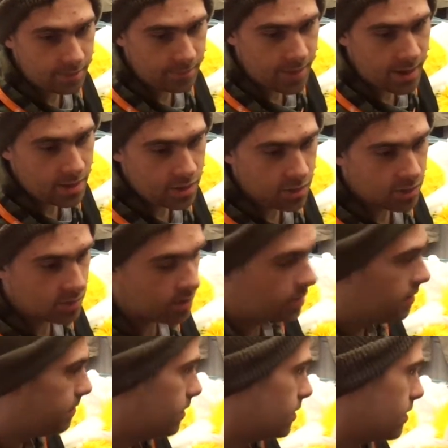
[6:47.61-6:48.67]
patches on
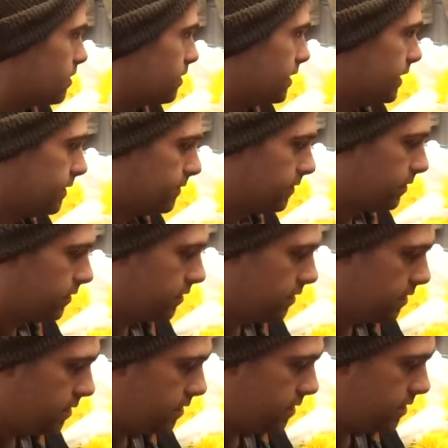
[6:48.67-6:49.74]
both sleeves,
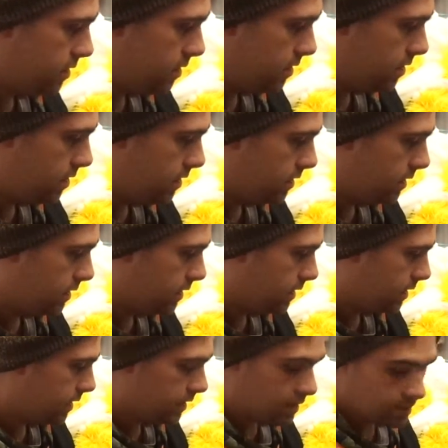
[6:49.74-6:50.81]

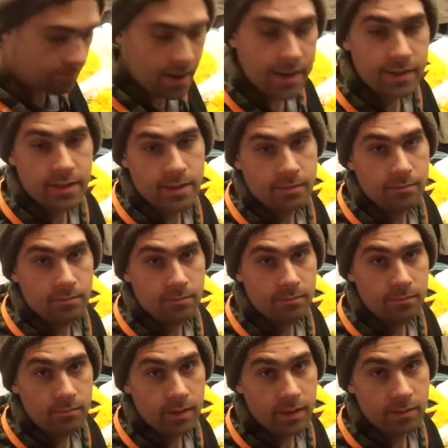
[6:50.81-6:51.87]
and painted them,
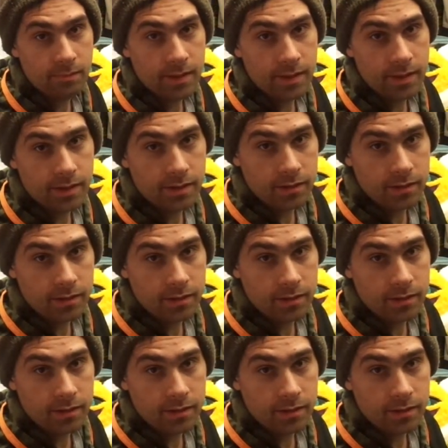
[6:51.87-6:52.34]
hand-painted.